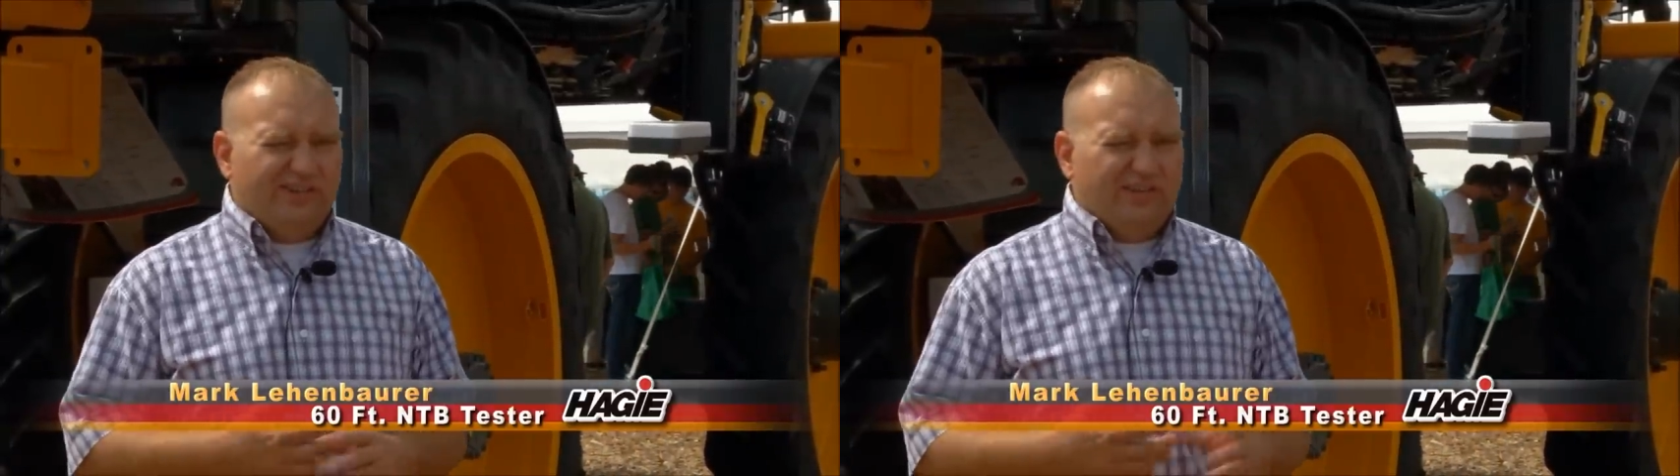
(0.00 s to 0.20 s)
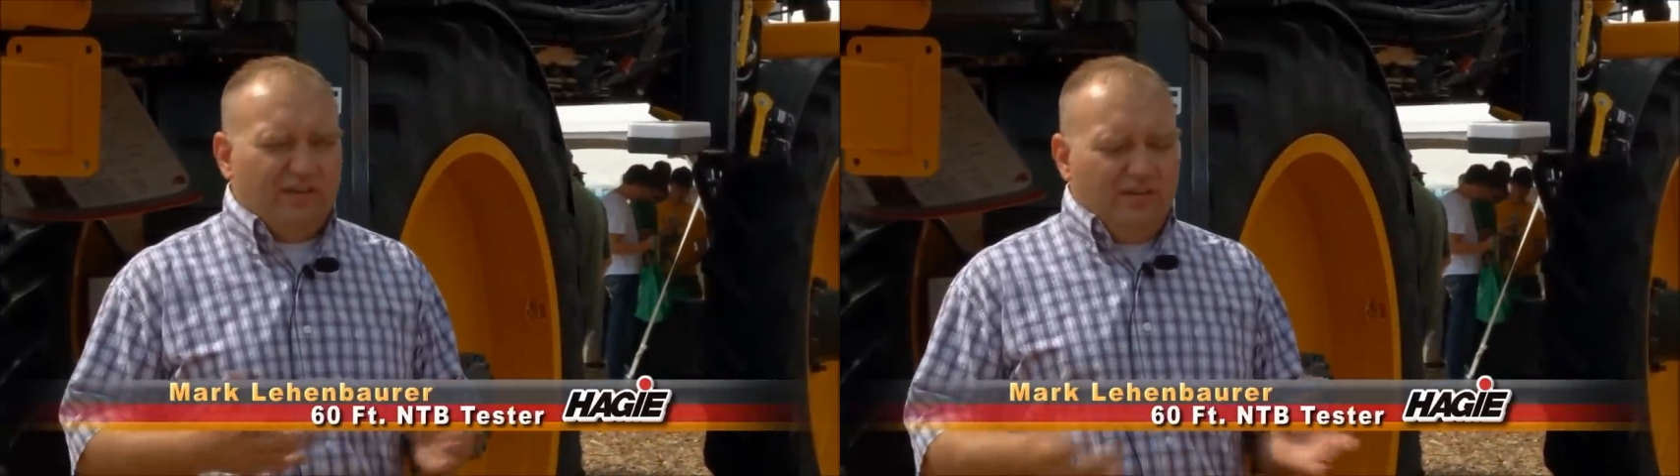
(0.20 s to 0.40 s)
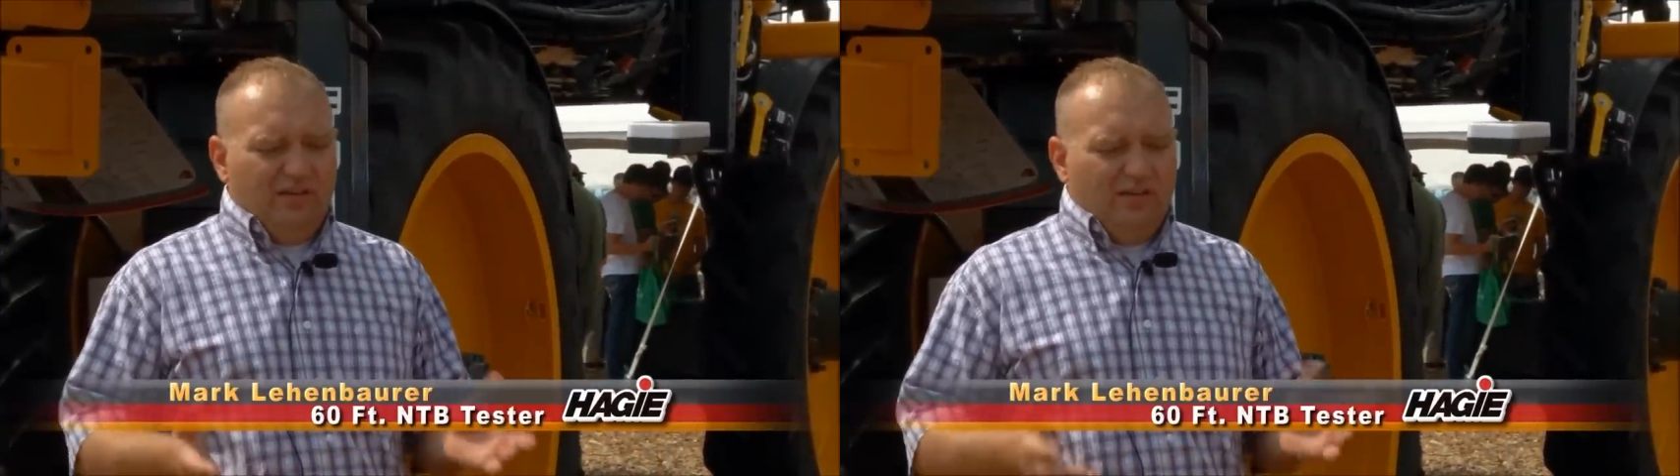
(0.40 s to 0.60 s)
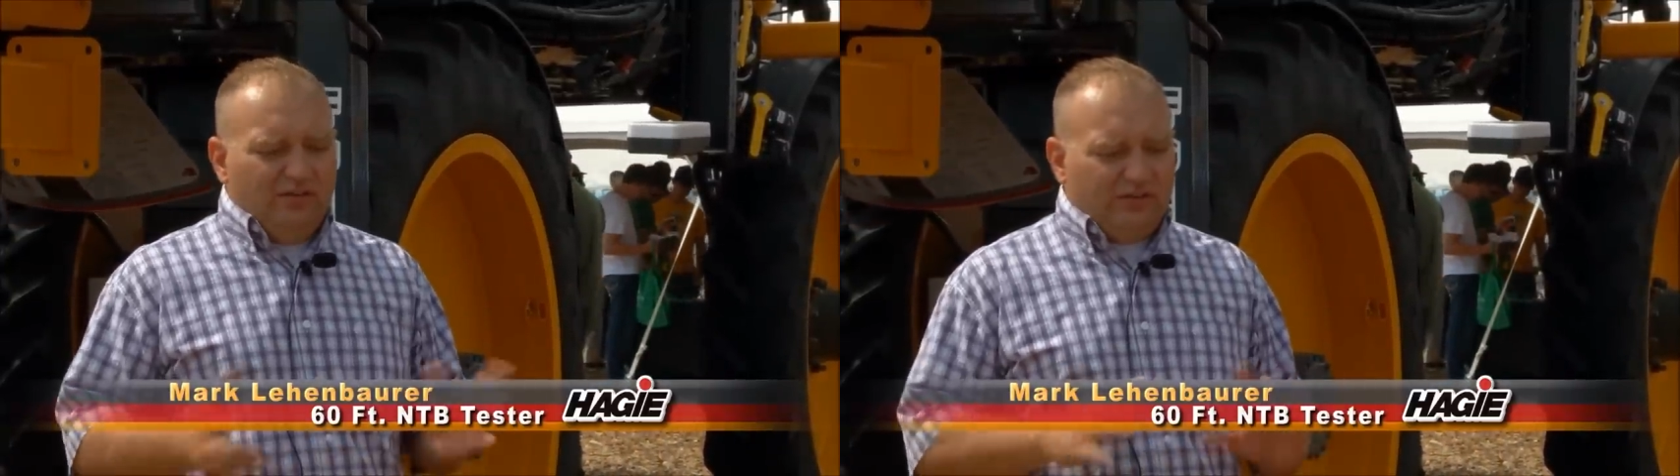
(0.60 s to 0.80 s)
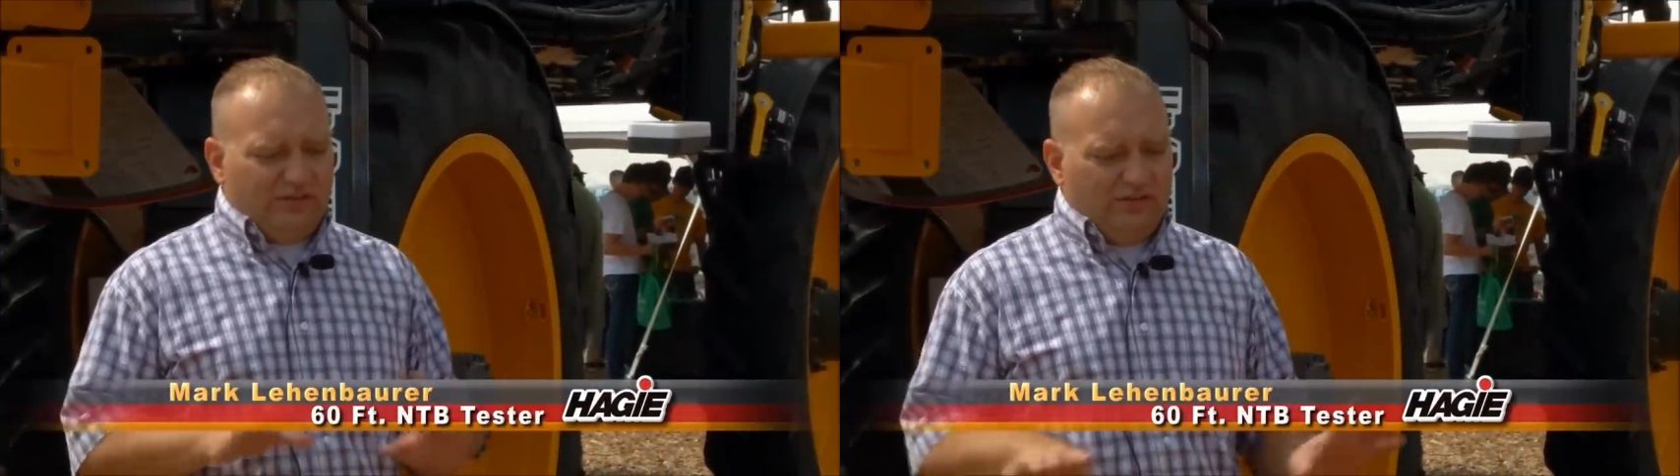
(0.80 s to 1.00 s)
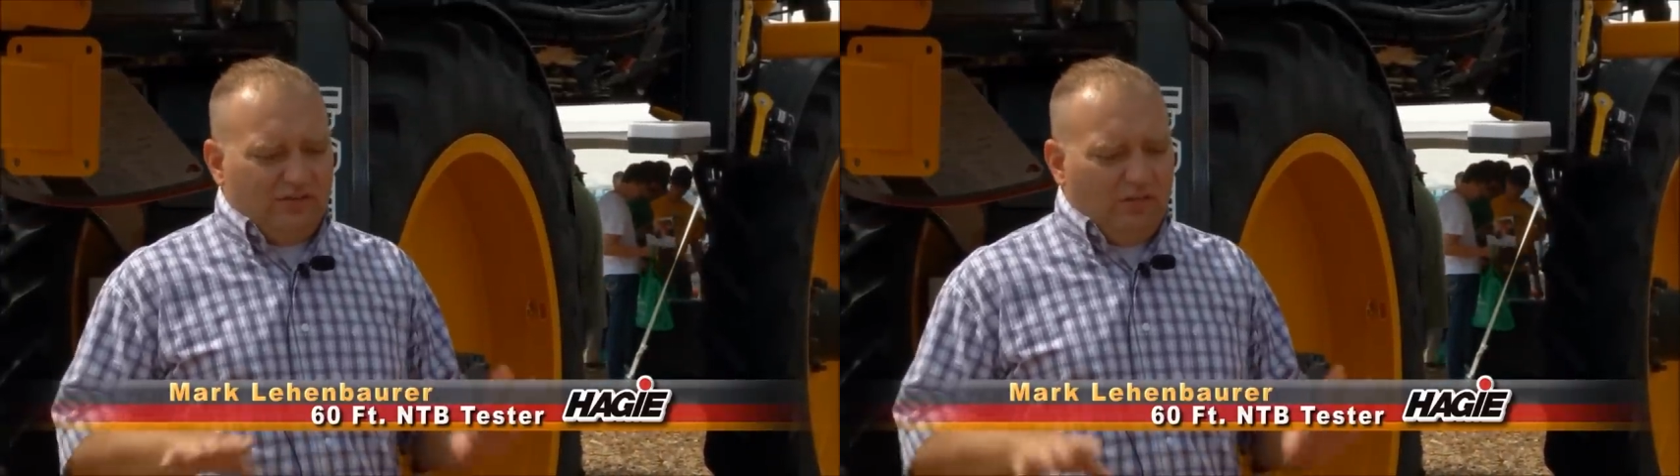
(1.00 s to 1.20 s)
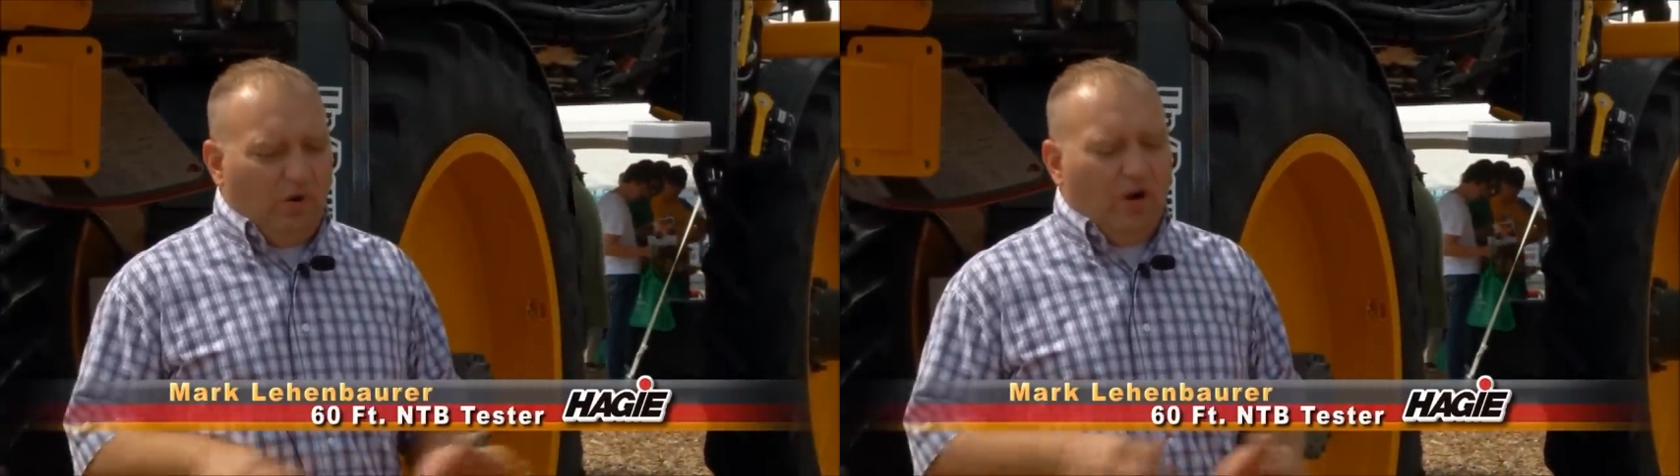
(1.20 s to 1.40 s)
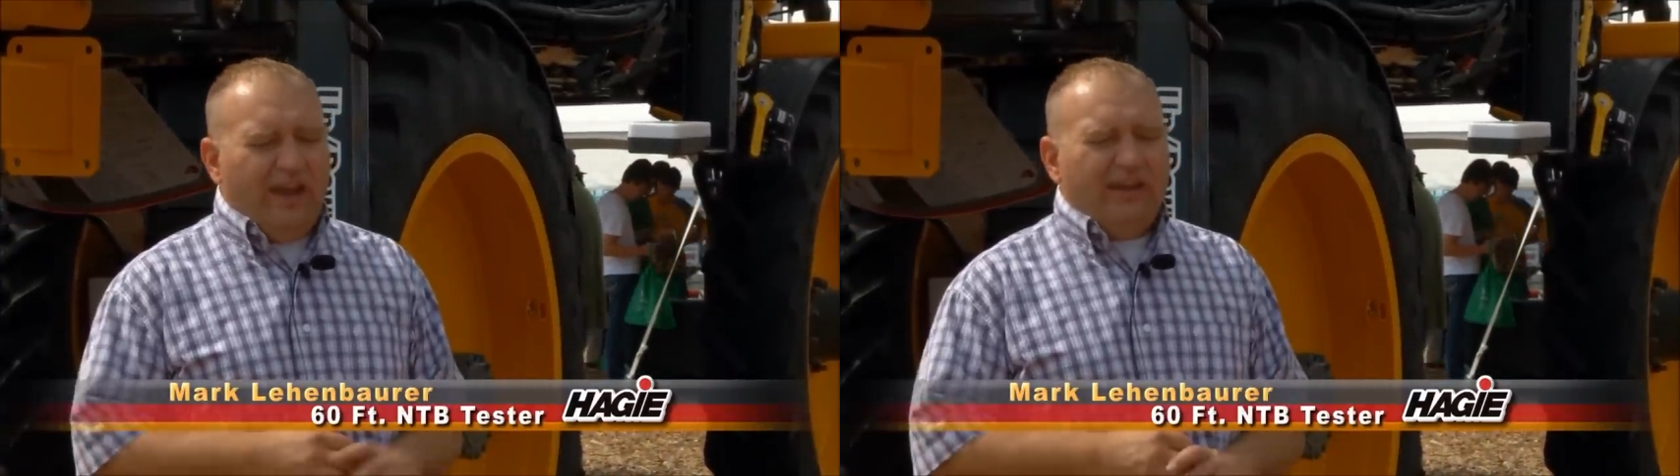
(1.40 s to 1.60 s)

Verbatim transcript: It, just the bar